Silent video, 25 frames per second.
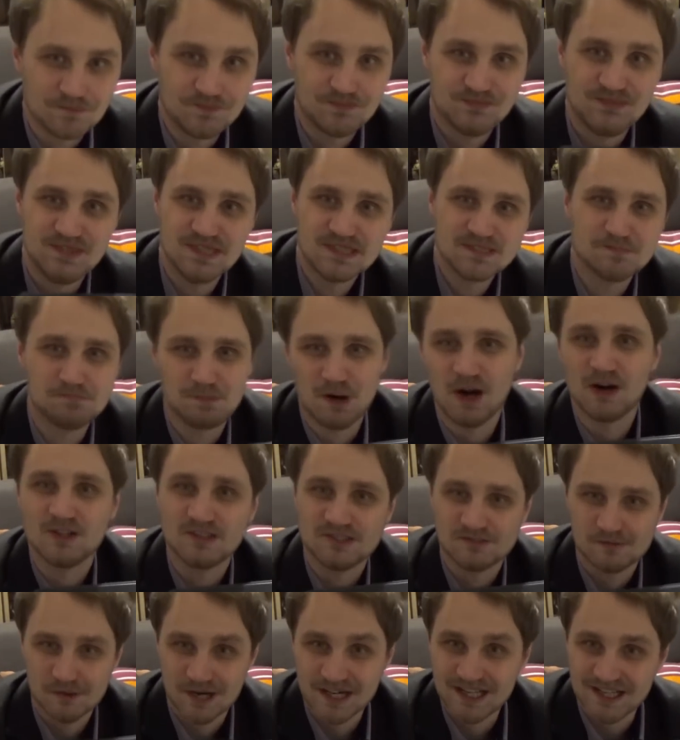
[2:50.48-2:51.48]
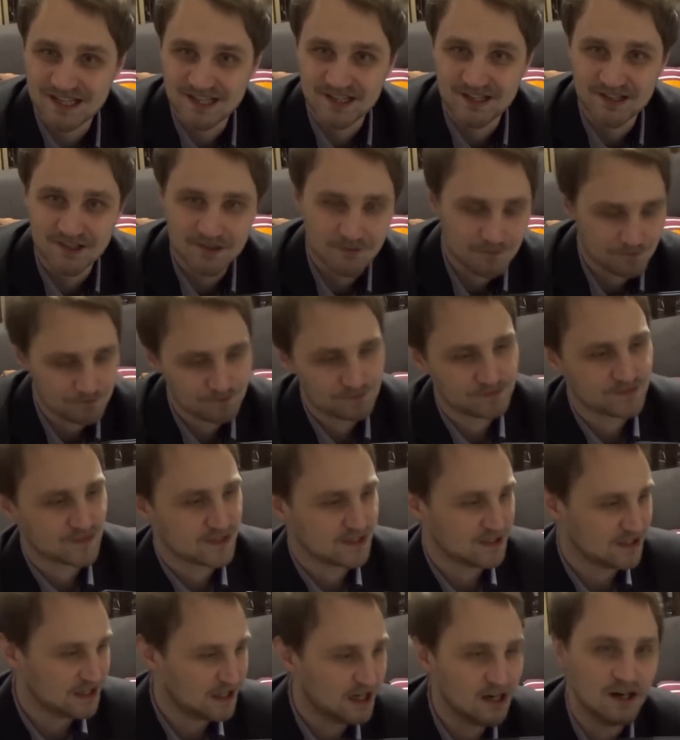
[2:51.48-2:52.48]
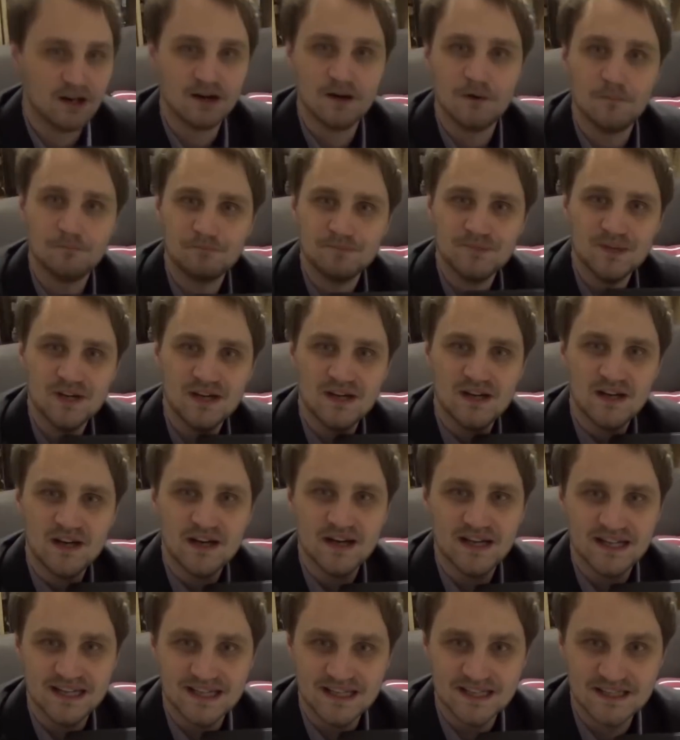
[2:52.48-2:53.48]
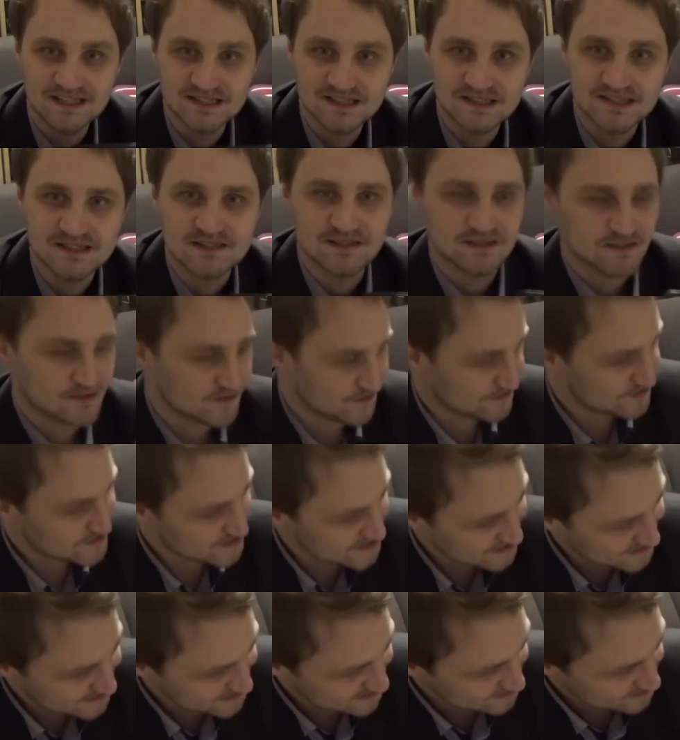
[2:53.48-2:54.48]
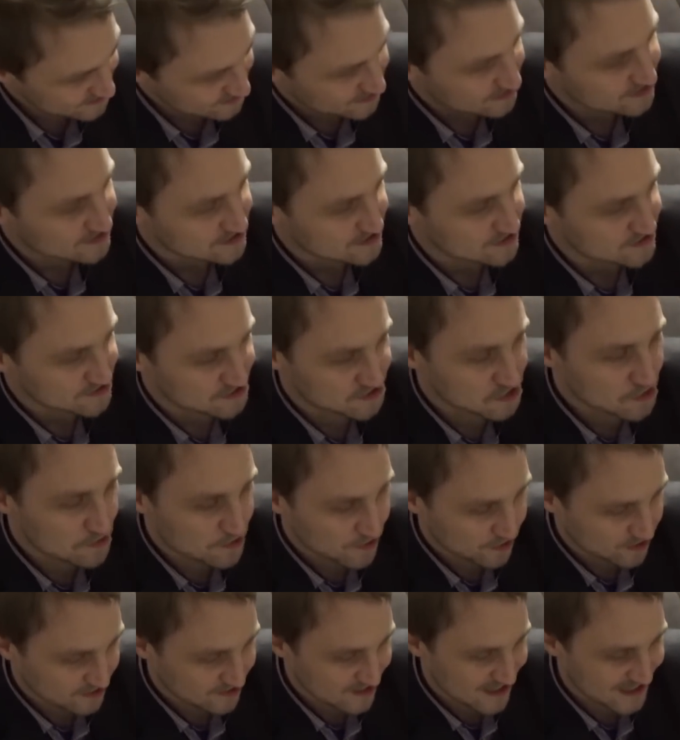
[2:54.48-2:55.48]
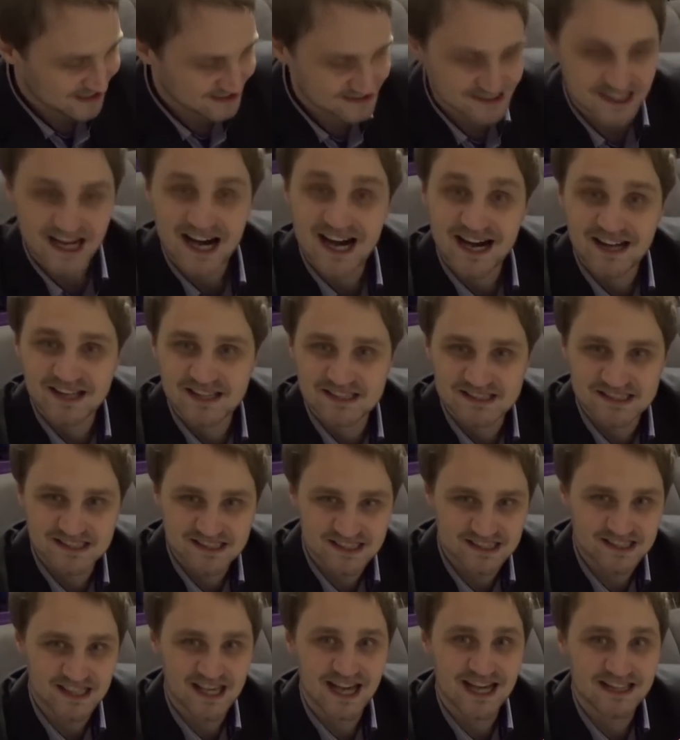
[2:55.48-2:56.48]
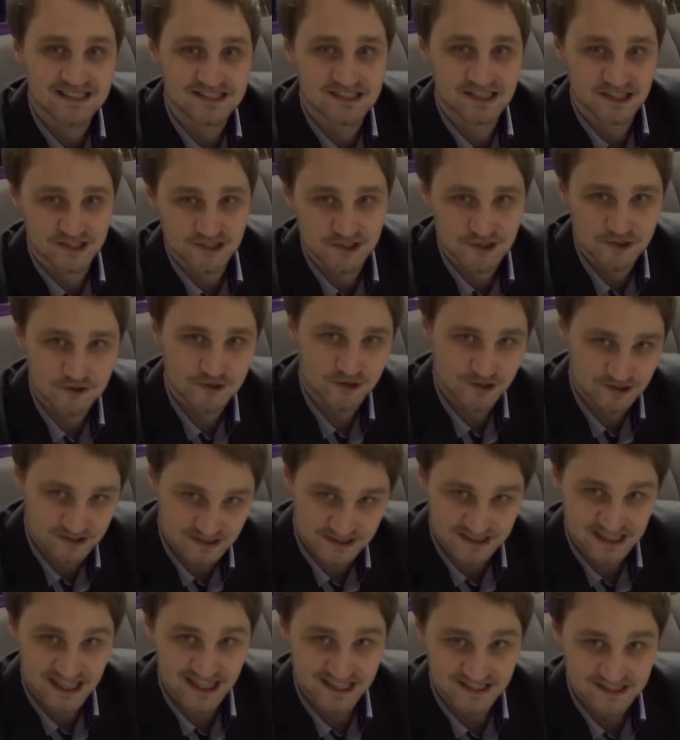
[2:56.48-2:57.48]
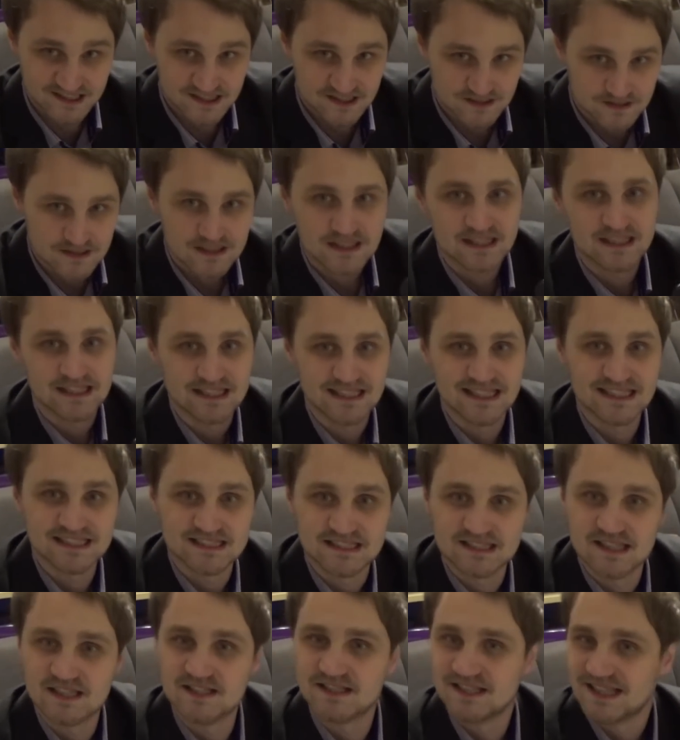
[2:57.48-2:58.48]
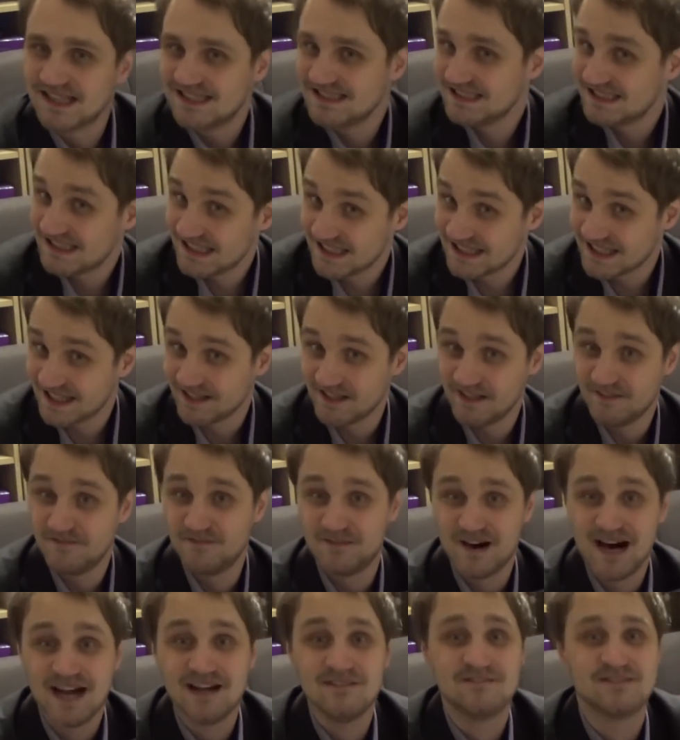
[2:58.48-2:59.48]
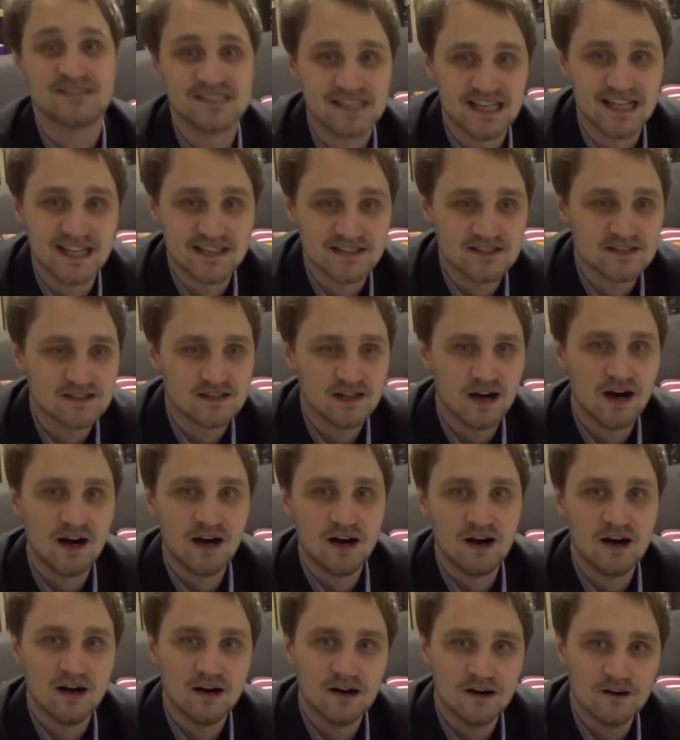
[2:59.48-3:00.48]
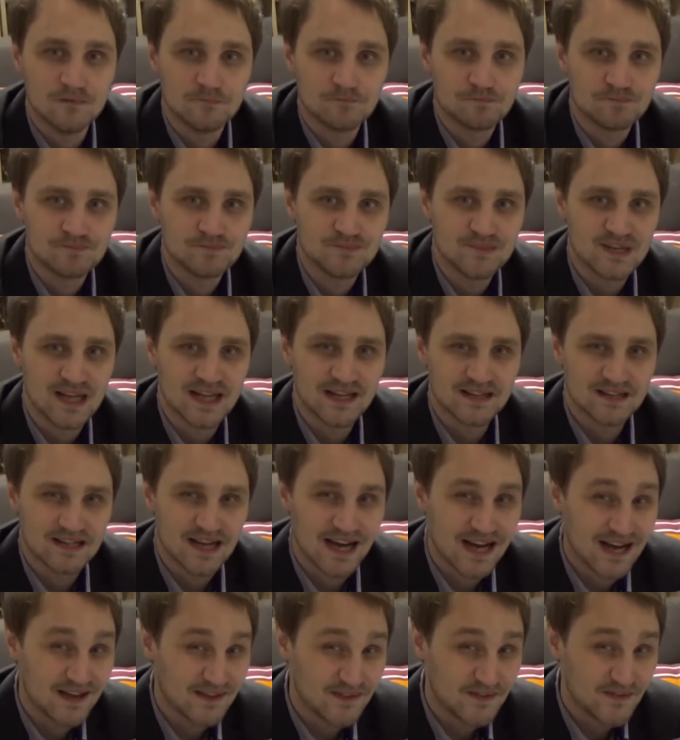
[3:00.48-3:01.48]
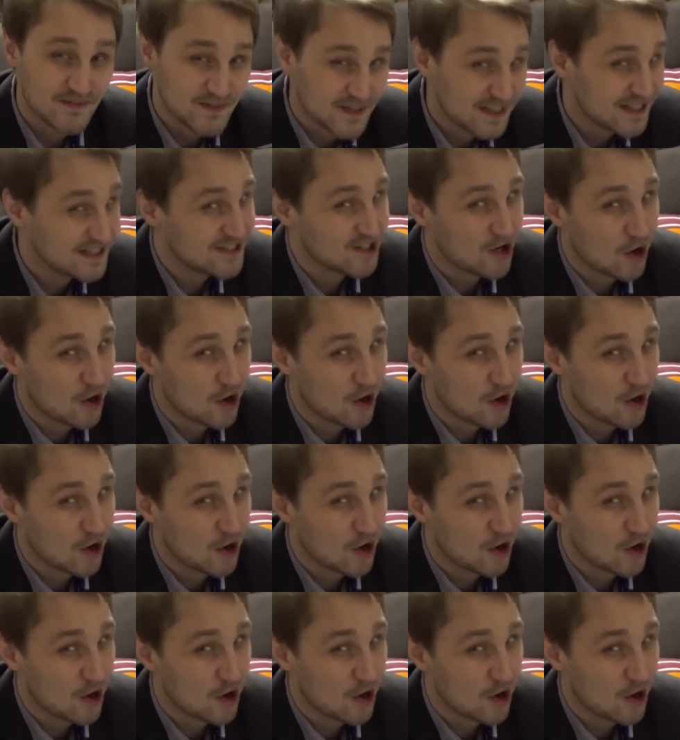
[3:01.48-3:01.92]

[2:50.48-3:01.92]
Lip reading: This box right here is the Superclass ISD Executor set. It's a 1995 set that I think